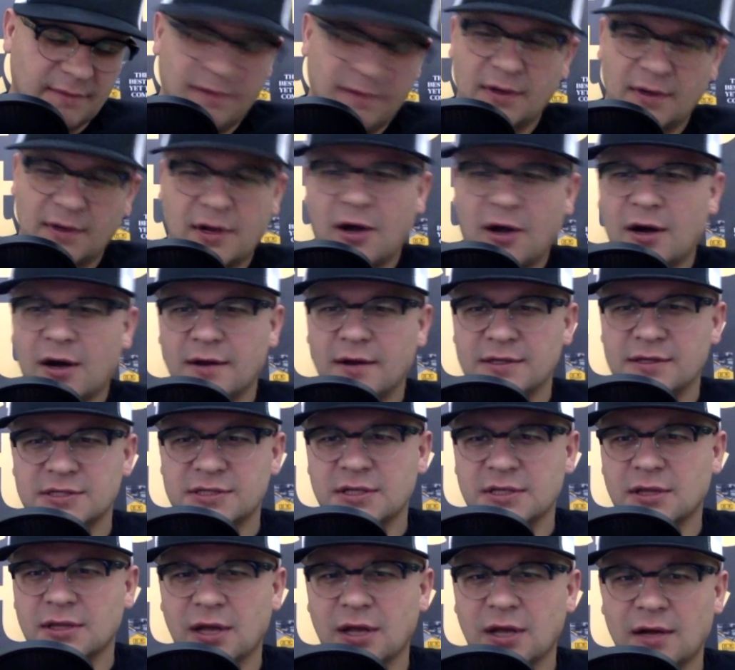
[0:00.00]
car that
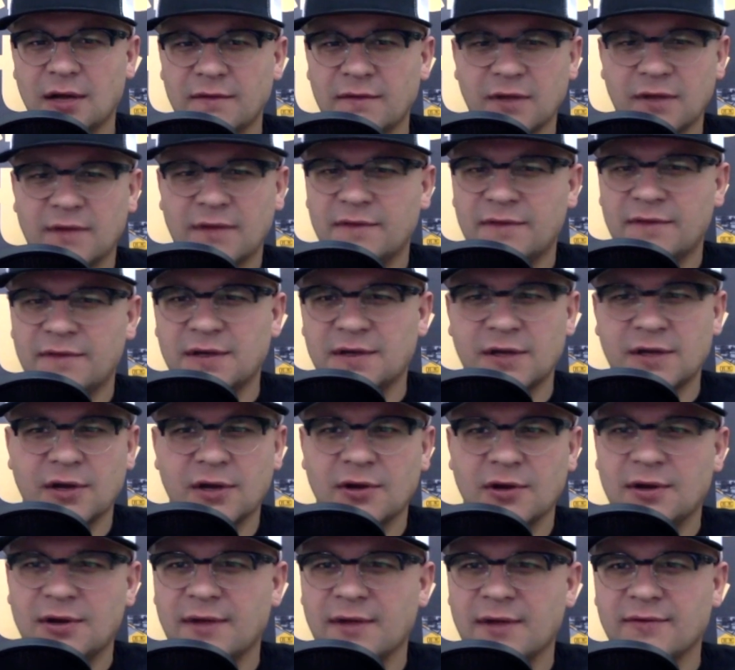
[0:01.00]
she loved, loved the
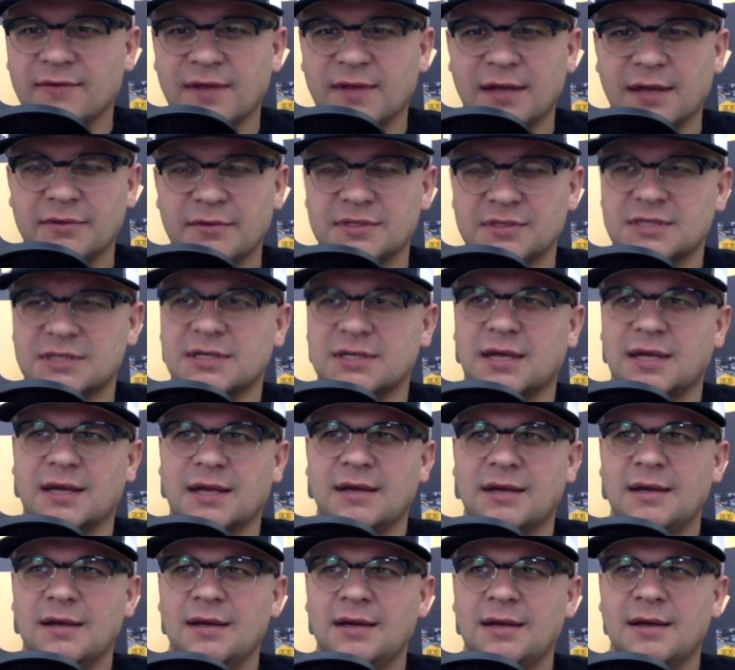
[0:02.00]
interior to everything. It was just like
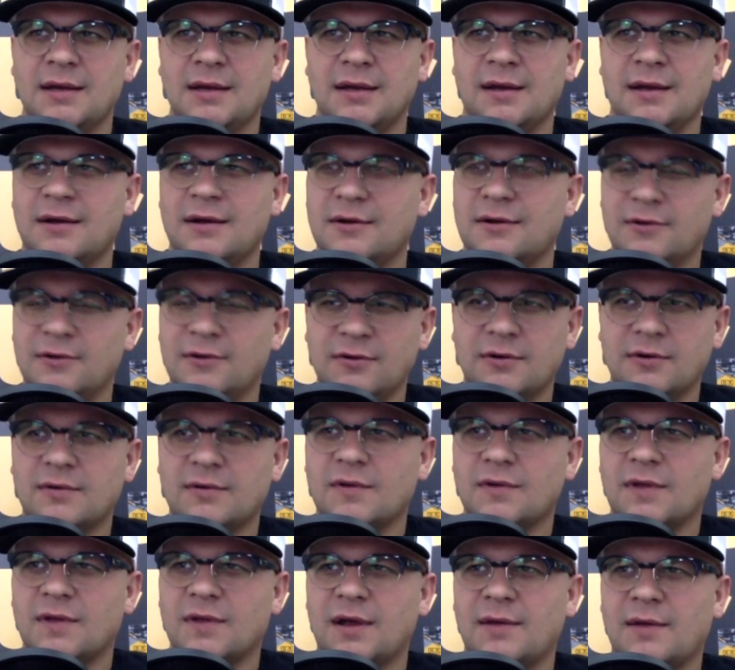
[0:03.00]

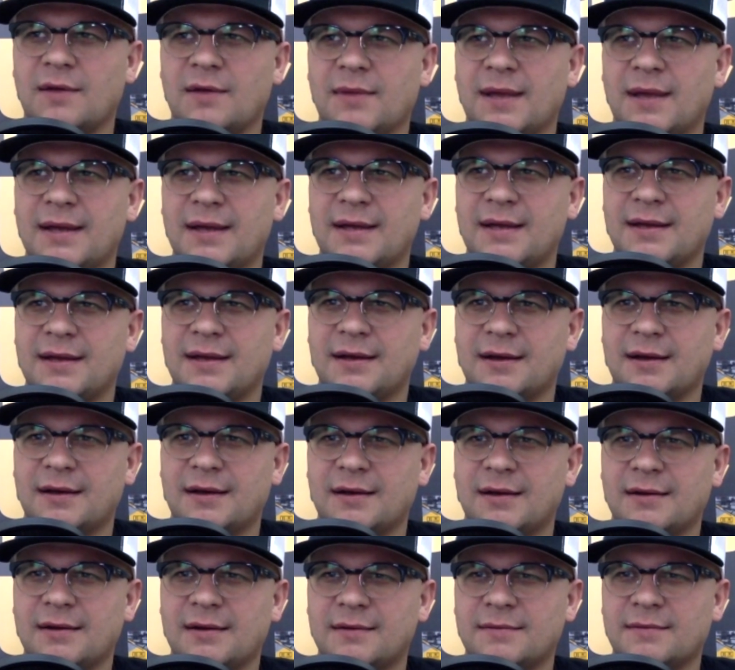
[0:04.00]
cool. Now my
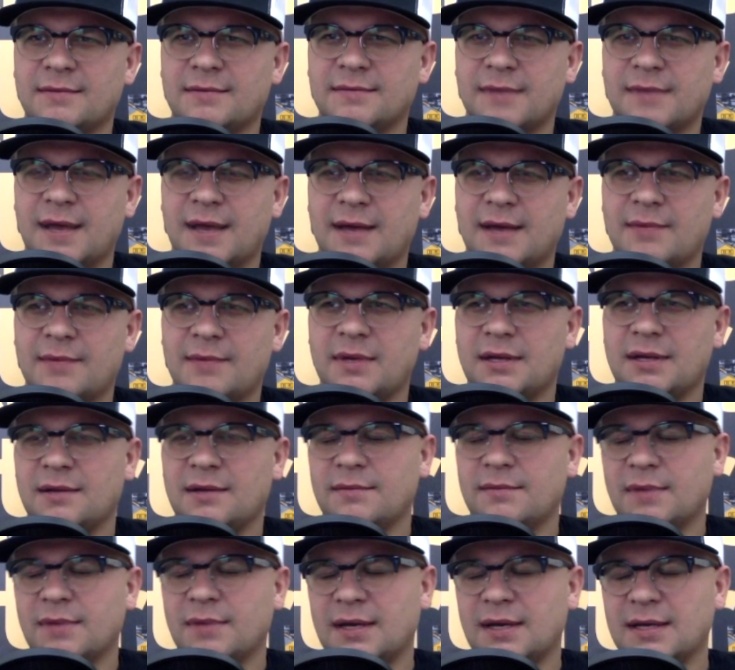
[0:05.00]
uh, admin
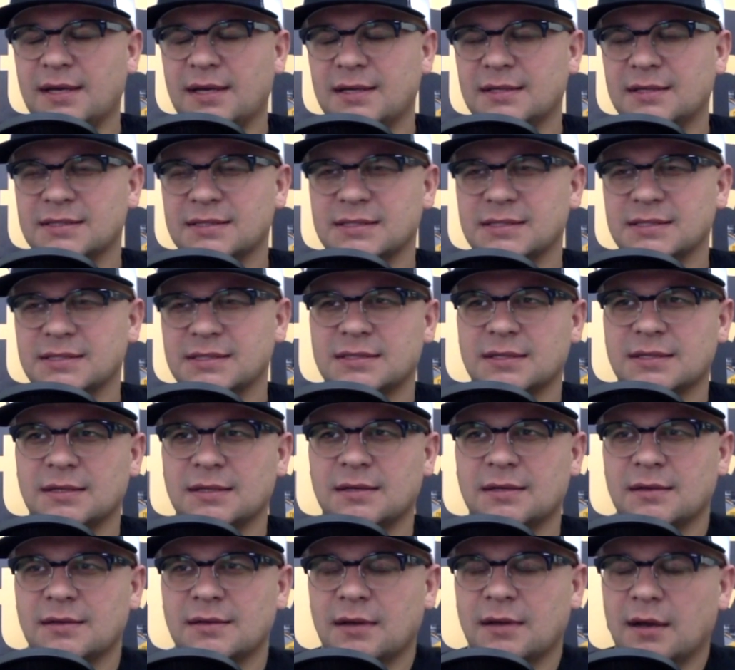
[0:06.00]
and my assistant,
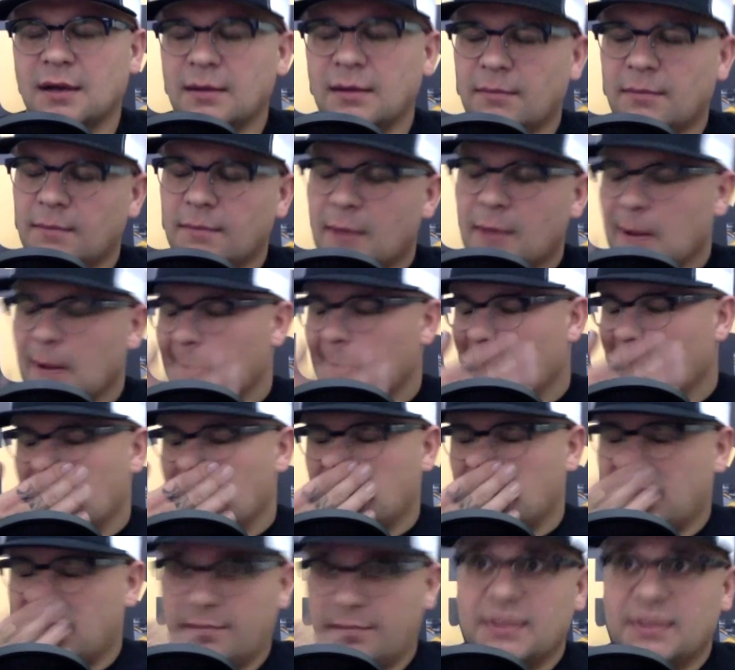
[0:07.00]
um,
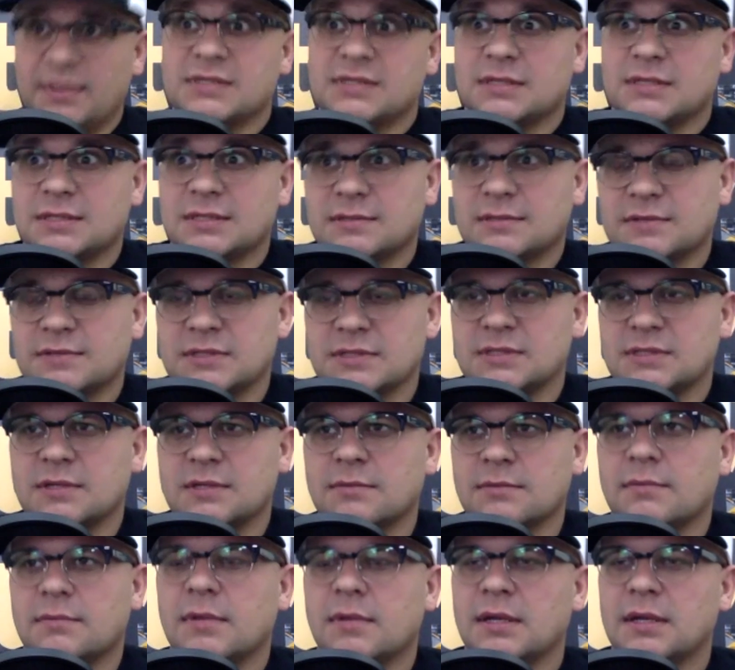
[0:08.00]
my business
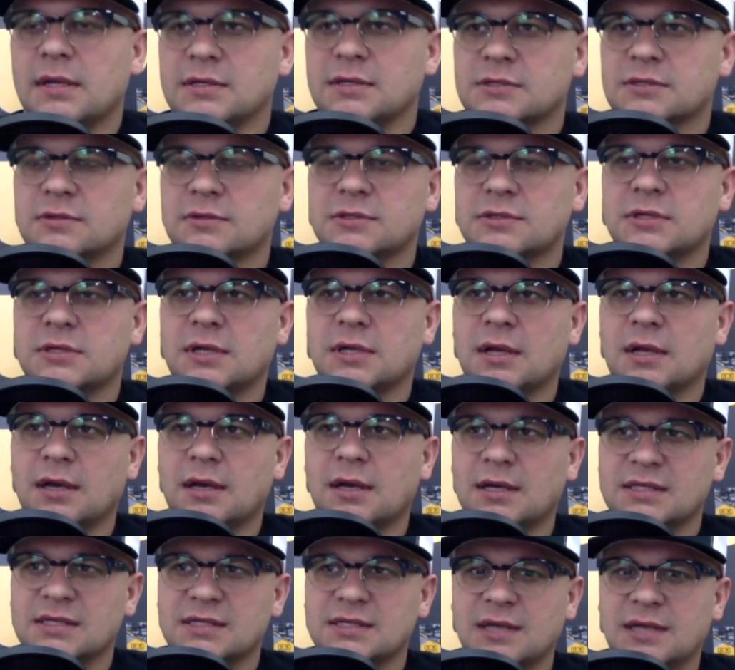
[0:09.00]
assistant and associate
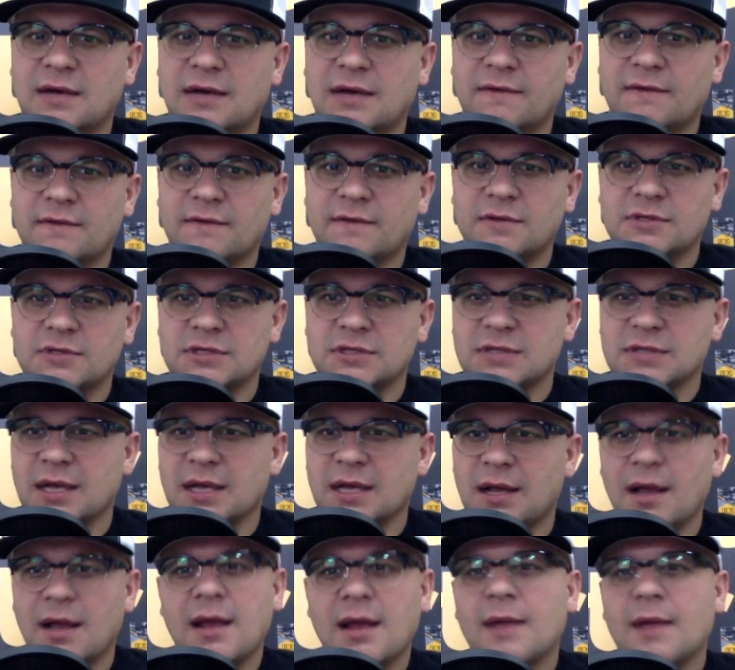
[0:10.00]
Steph, she's
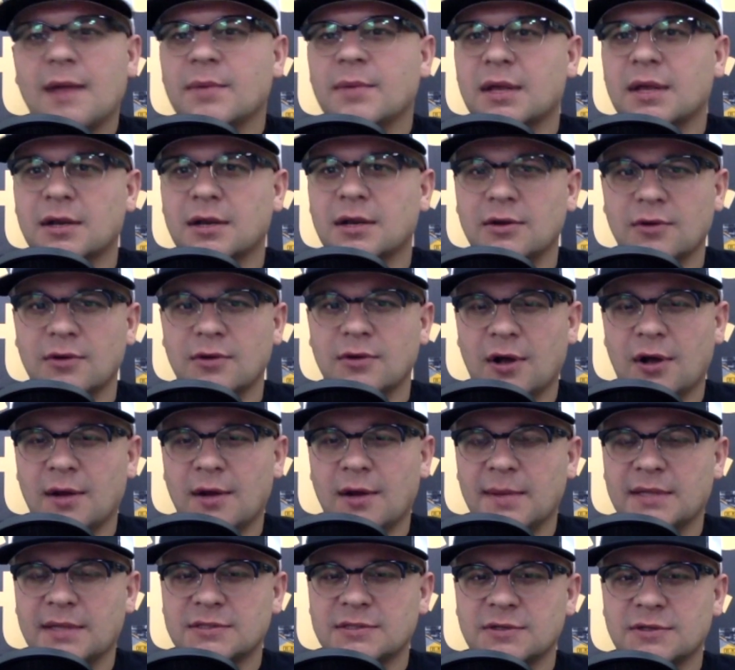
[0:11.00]
like, hey, I'm getting a new car.
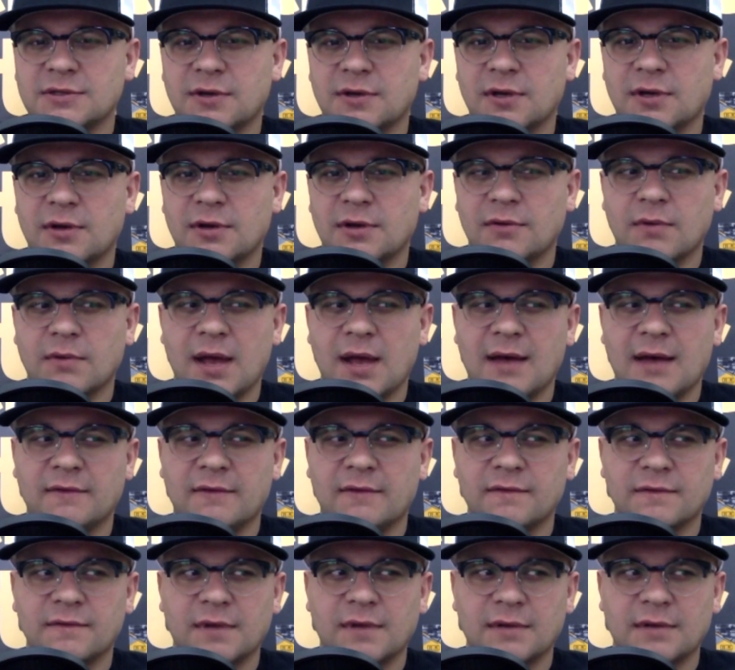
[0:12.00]
I'm getting Toyota Rav.
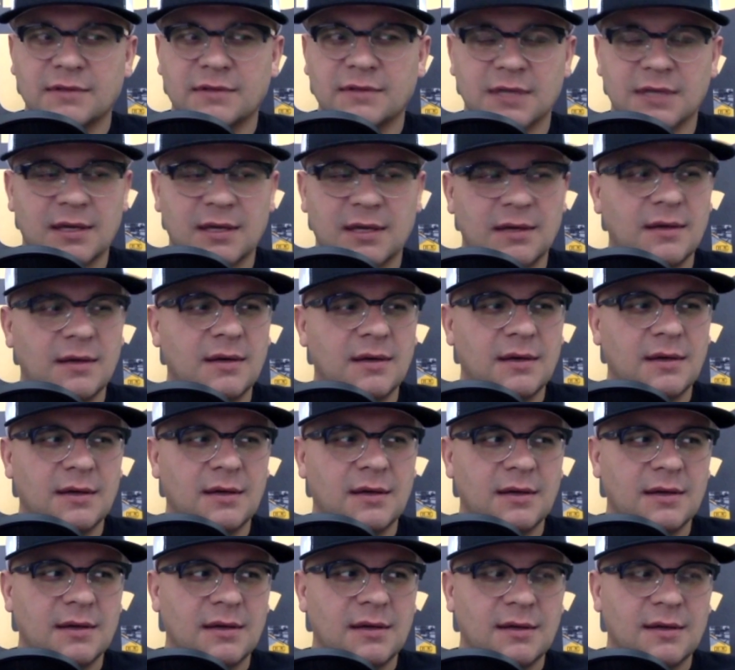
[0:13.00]
I was like,
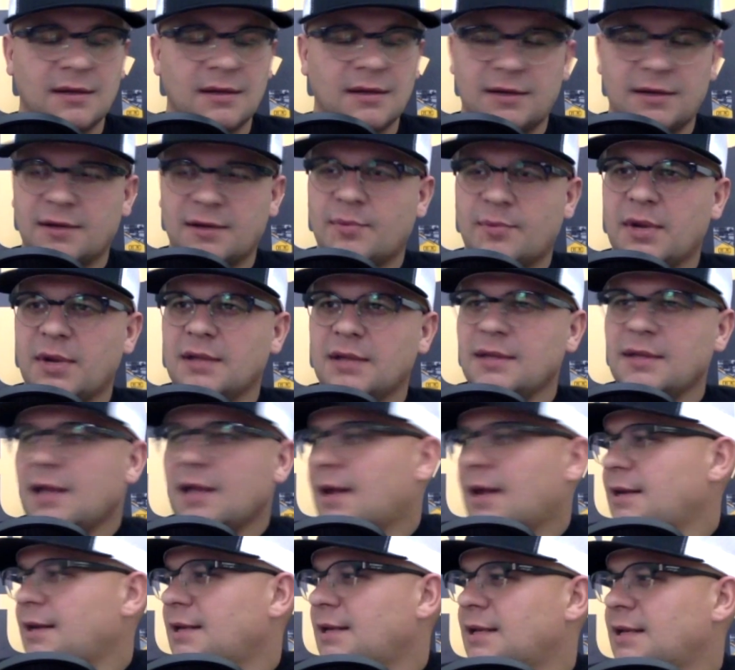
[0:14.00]
apparently
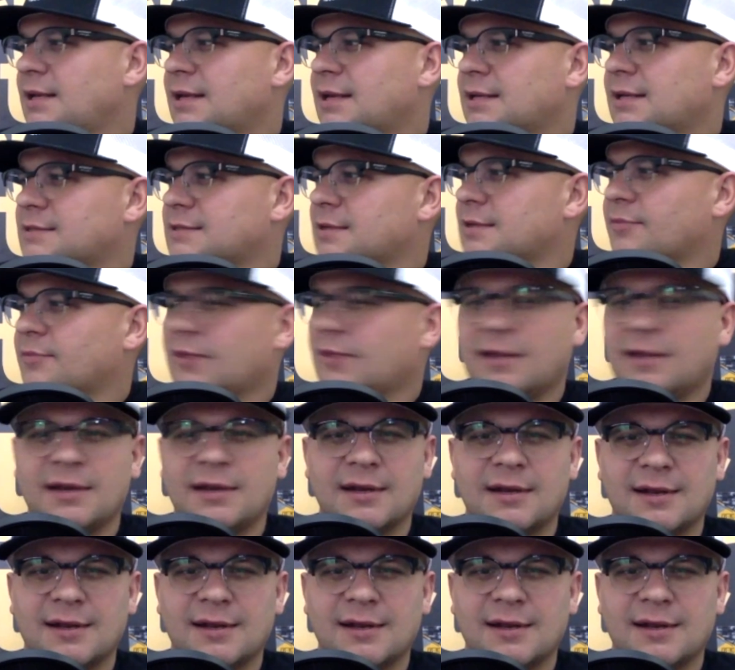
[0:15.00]
I need to get something